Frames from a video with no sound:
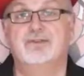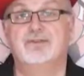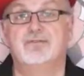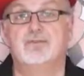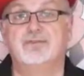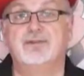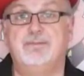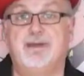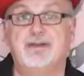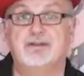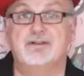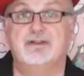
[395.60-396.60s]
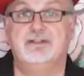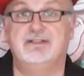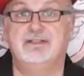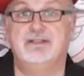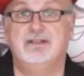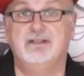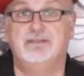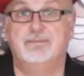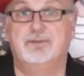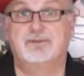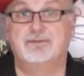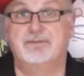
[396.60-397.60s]
that have already penetrated the
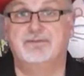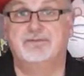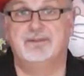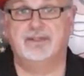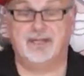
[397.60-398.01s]
bottom of the